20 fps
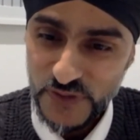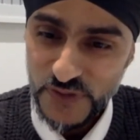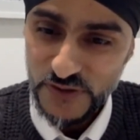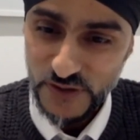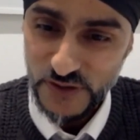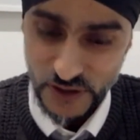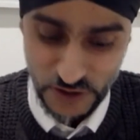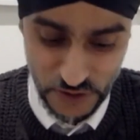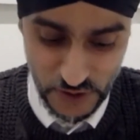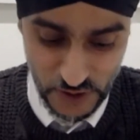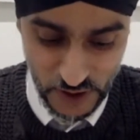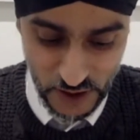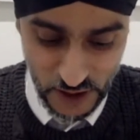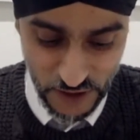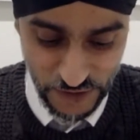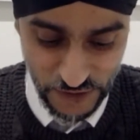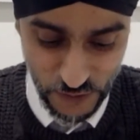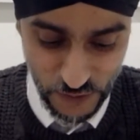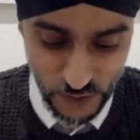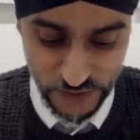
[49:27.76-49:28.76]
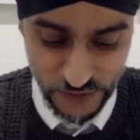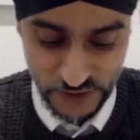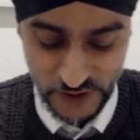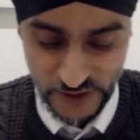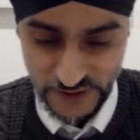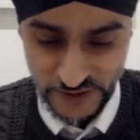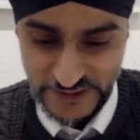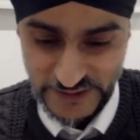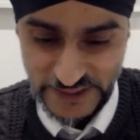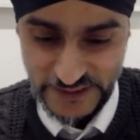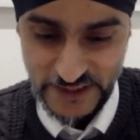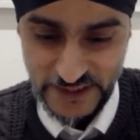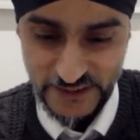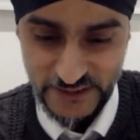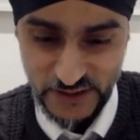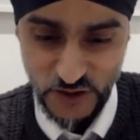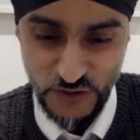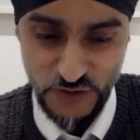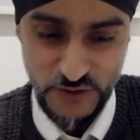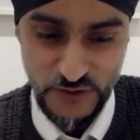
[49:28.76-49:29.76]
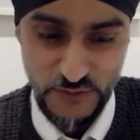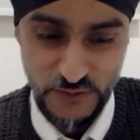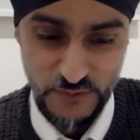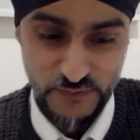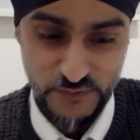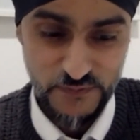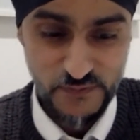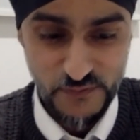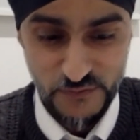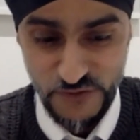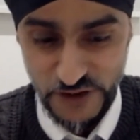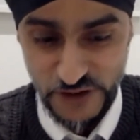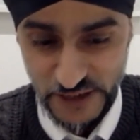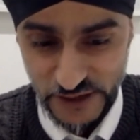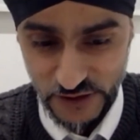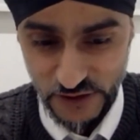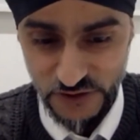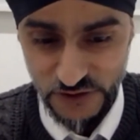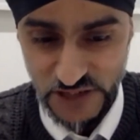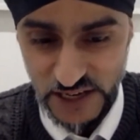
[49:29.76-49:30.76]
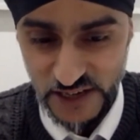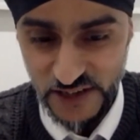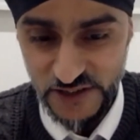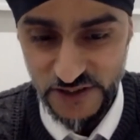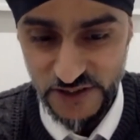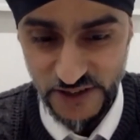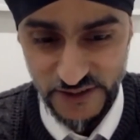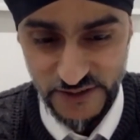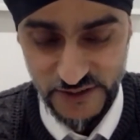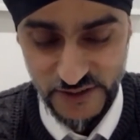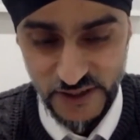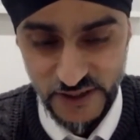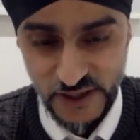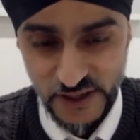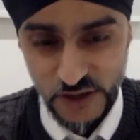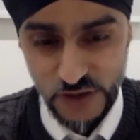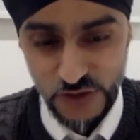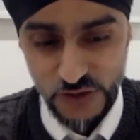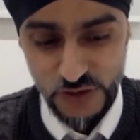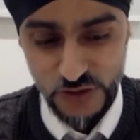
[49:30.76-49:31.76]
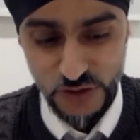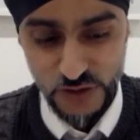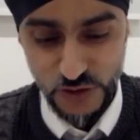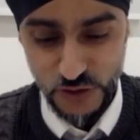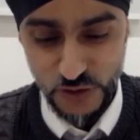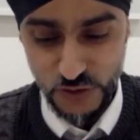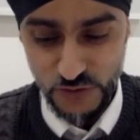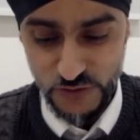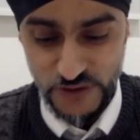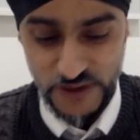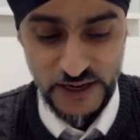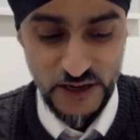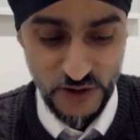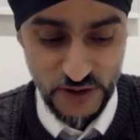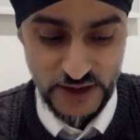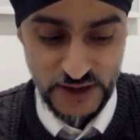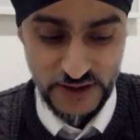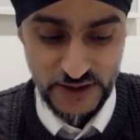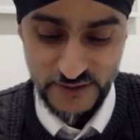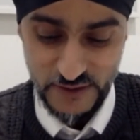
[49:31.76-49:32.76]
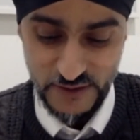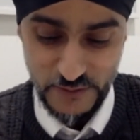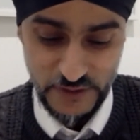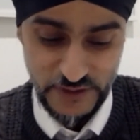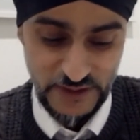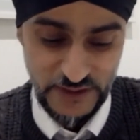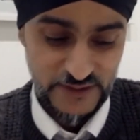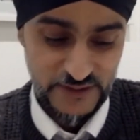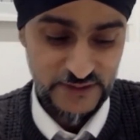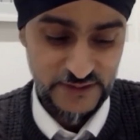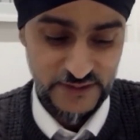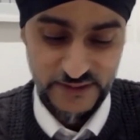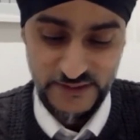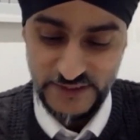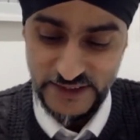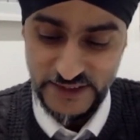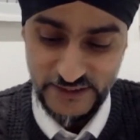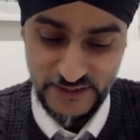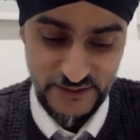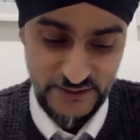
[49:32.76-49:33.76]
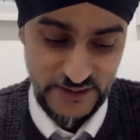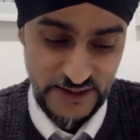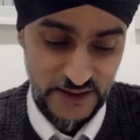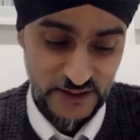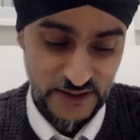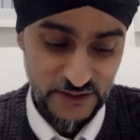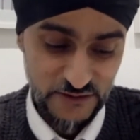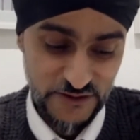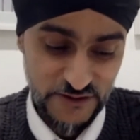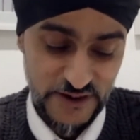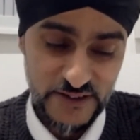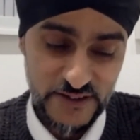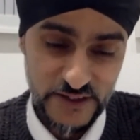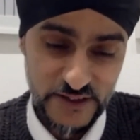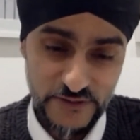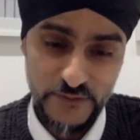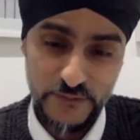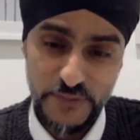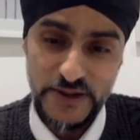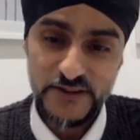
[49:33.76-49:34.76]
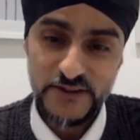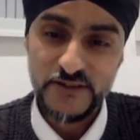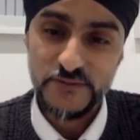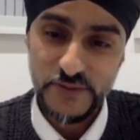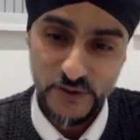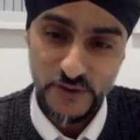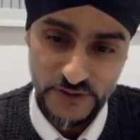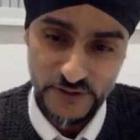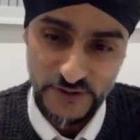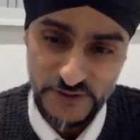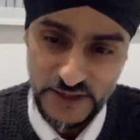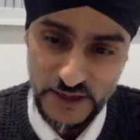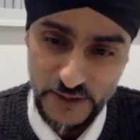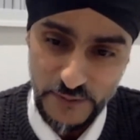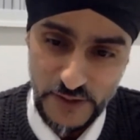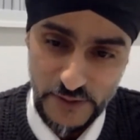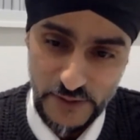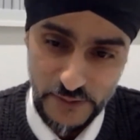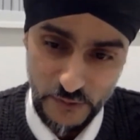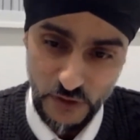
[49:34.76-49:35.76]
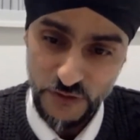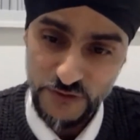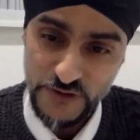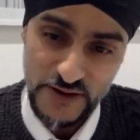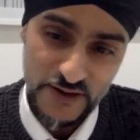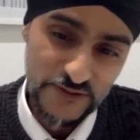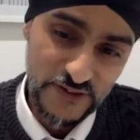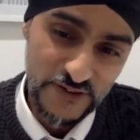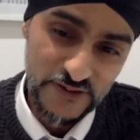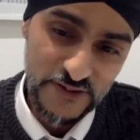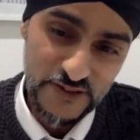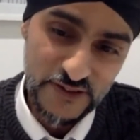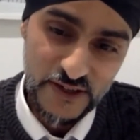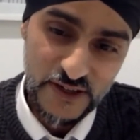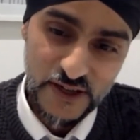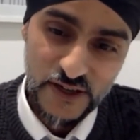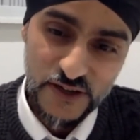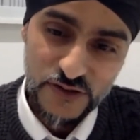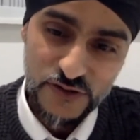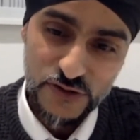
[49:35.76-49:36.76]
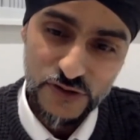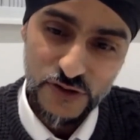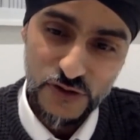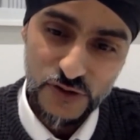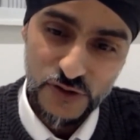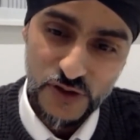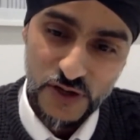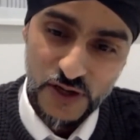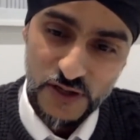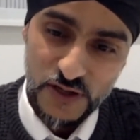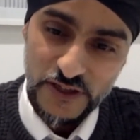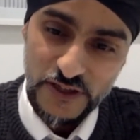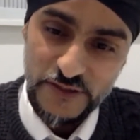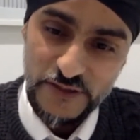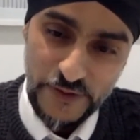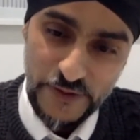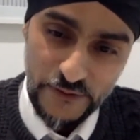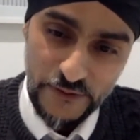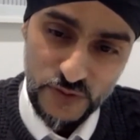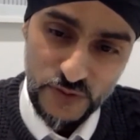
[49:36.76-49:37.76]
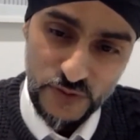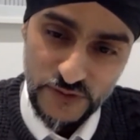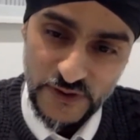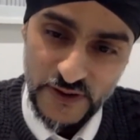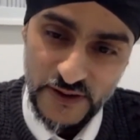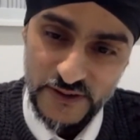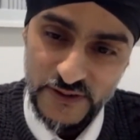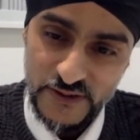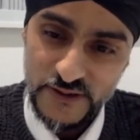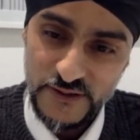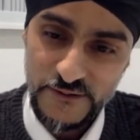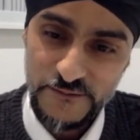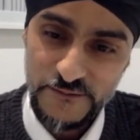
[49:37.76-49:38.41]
So I think what we've done is set ourselves some really good challenges to relook at some of the existing sectors and create even better buildings that may be more relevant to the experience we've had.